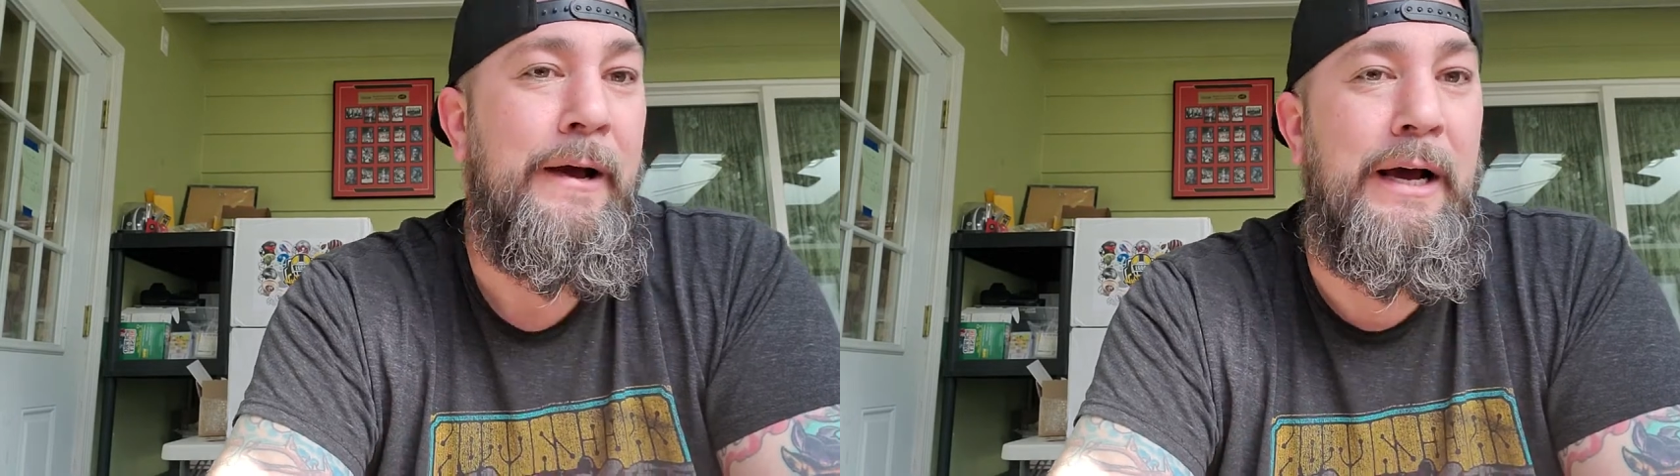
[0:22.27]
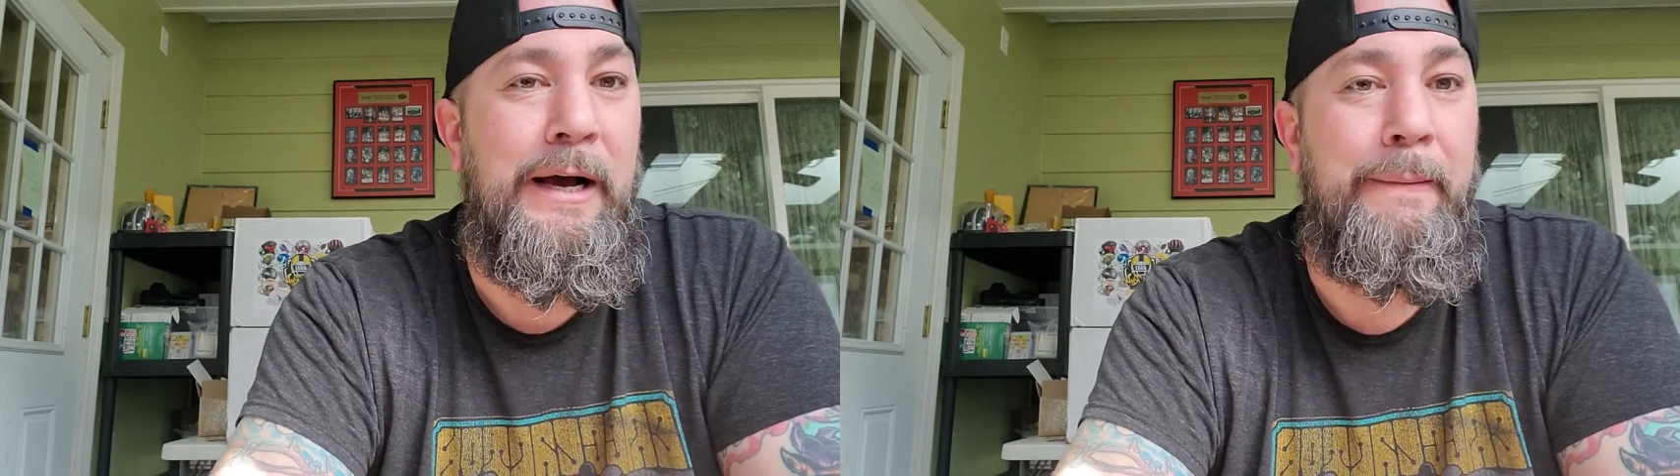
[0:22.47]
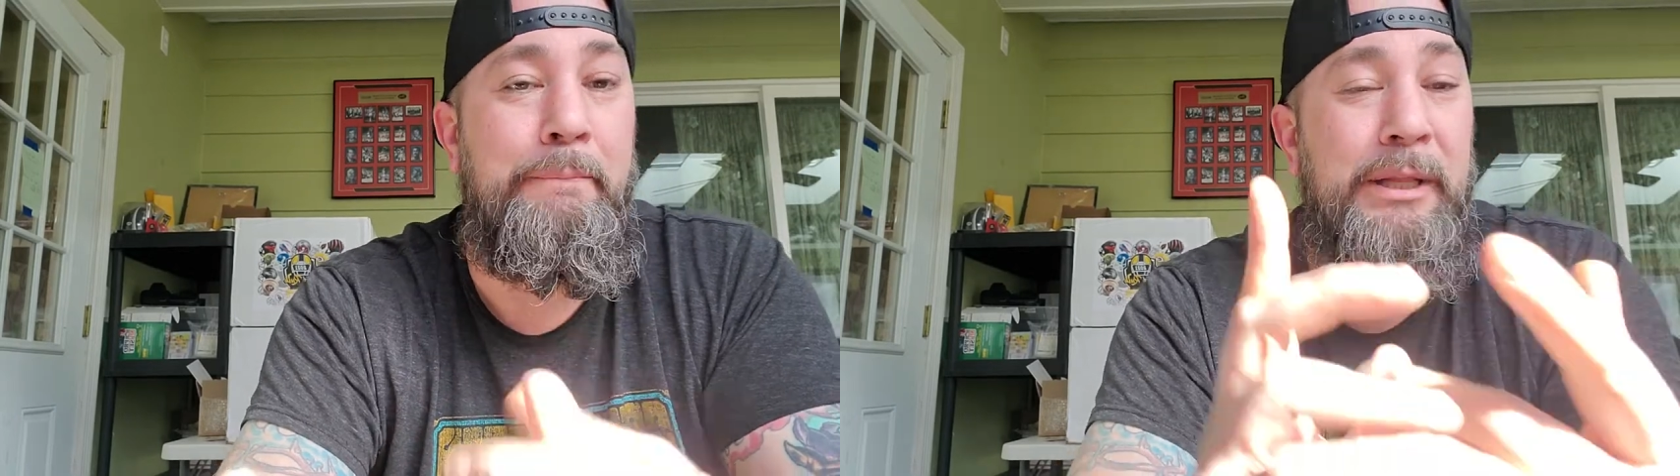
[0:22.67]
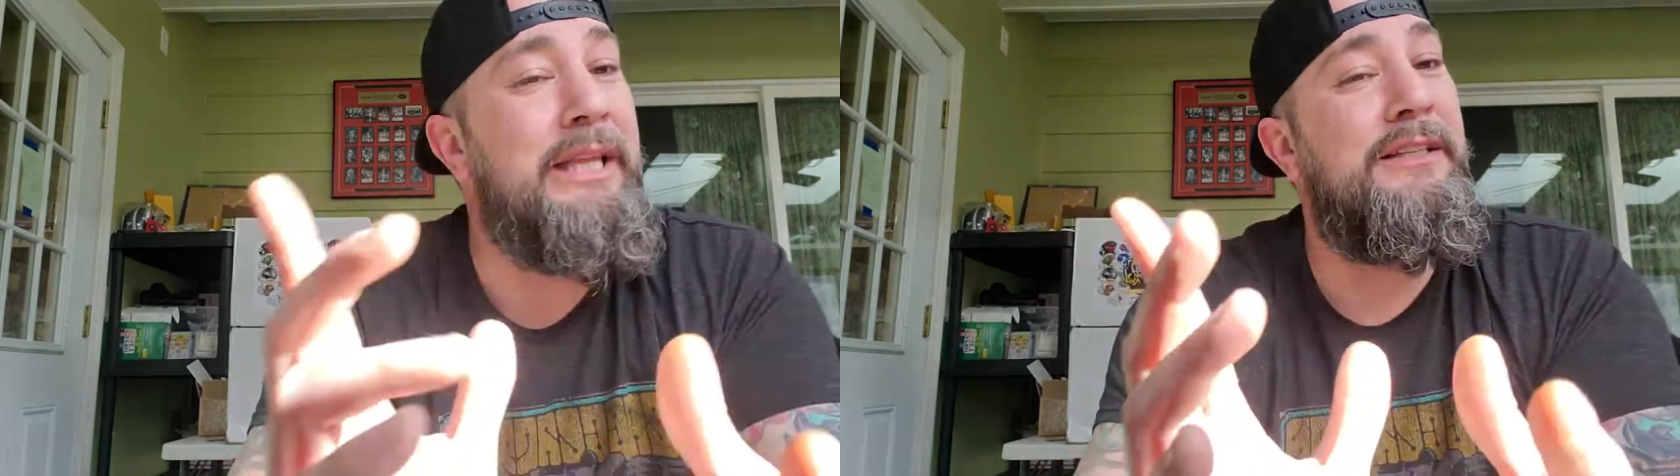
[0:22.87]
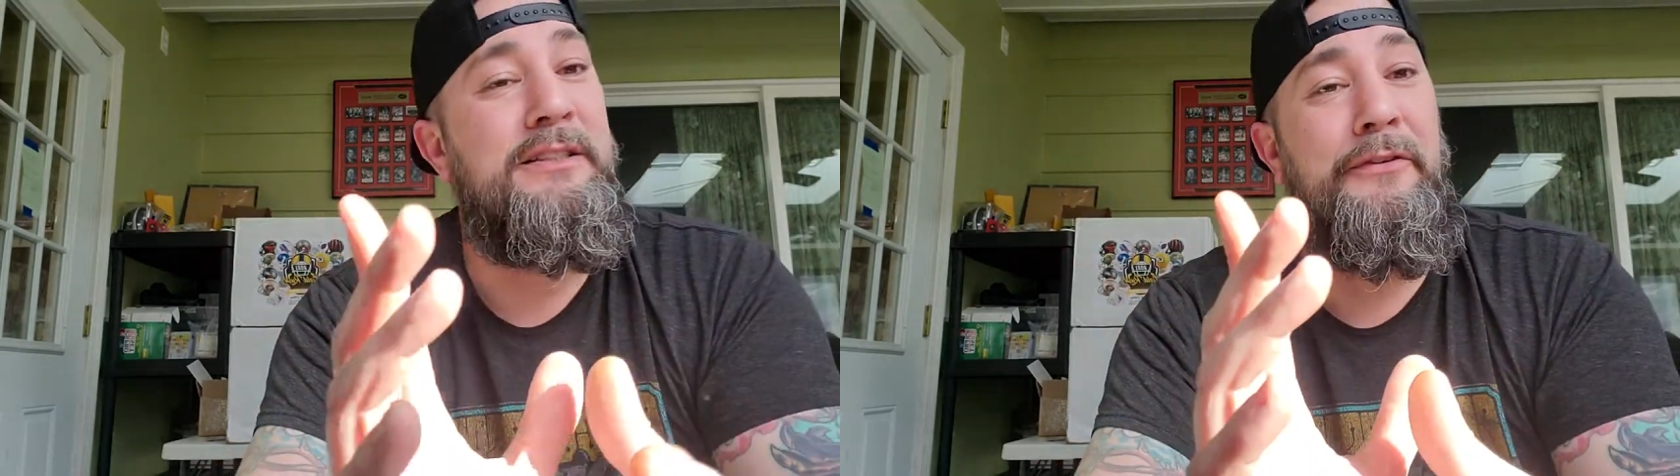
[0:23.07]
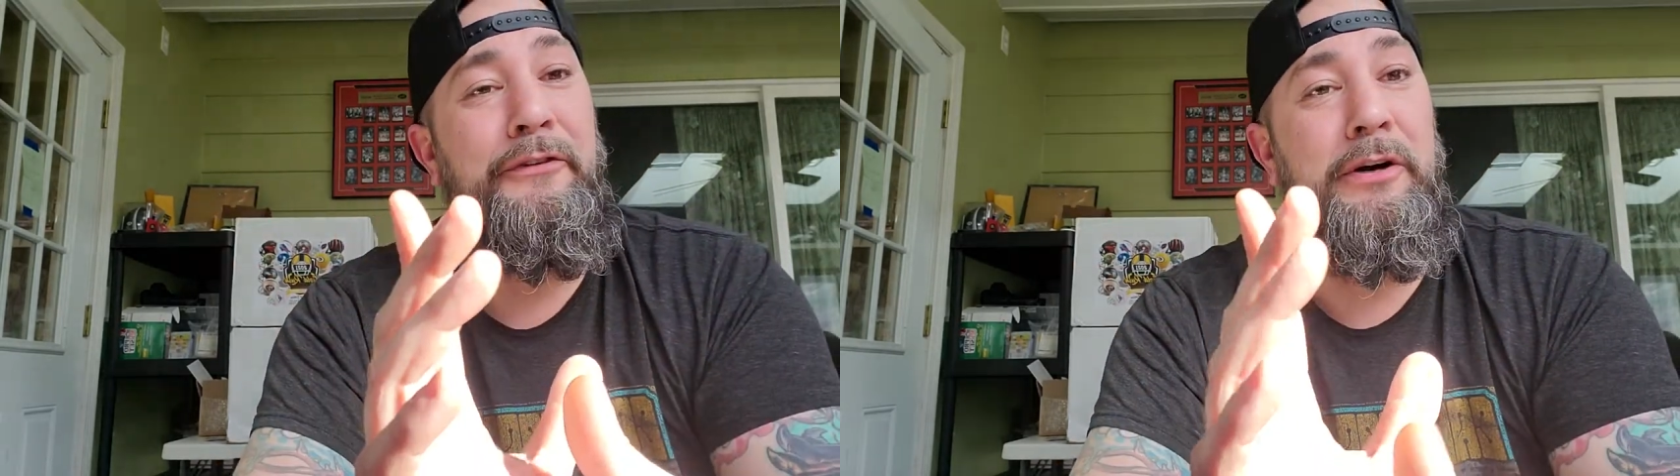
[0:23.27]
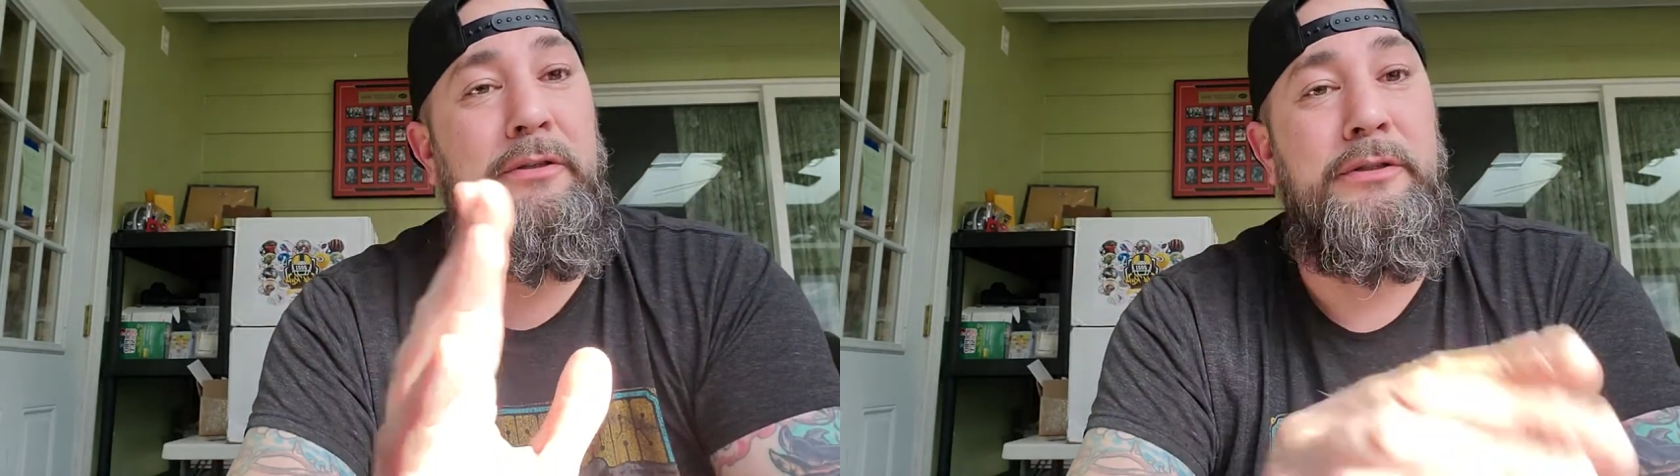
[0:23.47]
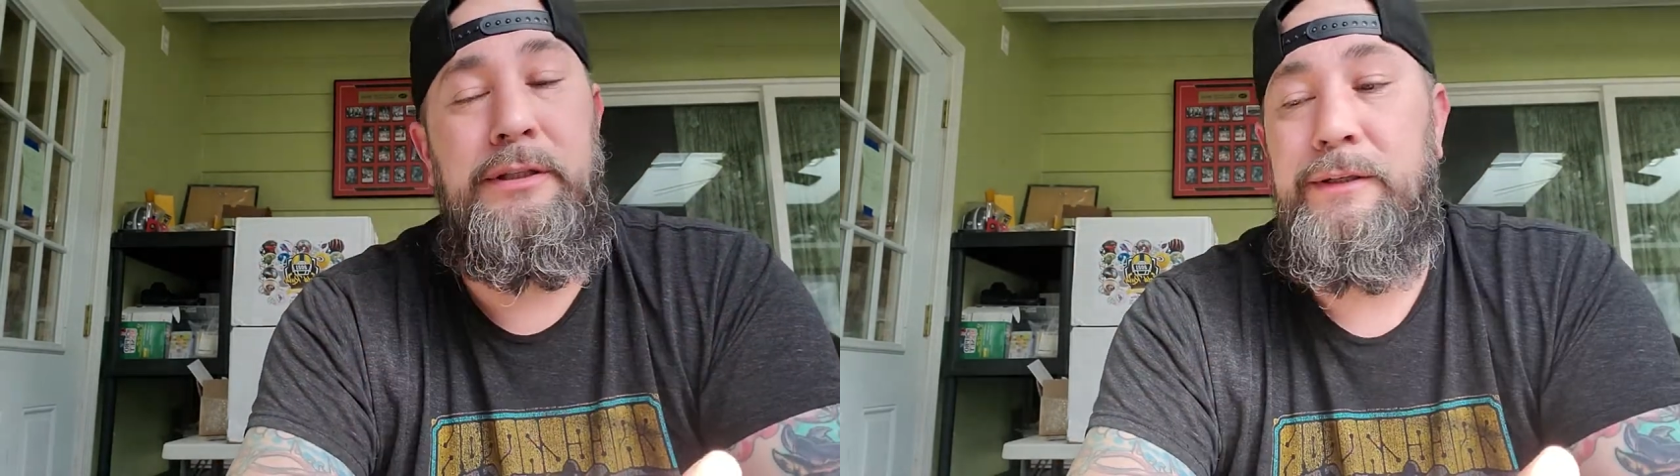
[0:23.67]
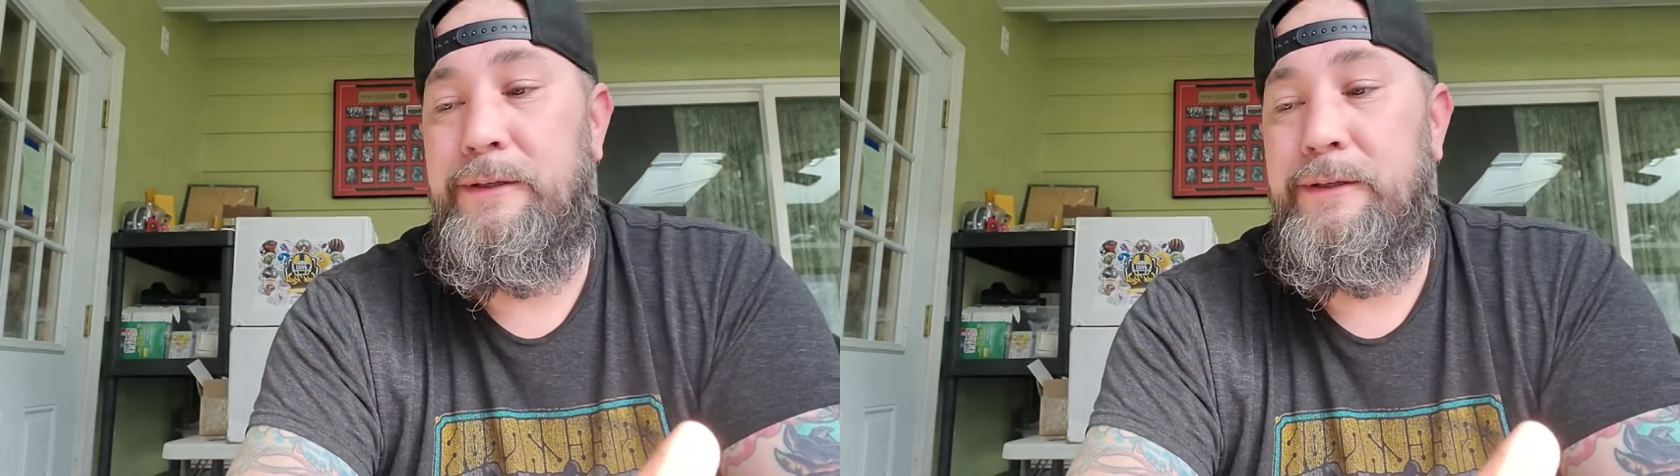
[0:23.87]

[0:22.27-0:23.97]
But this is a first.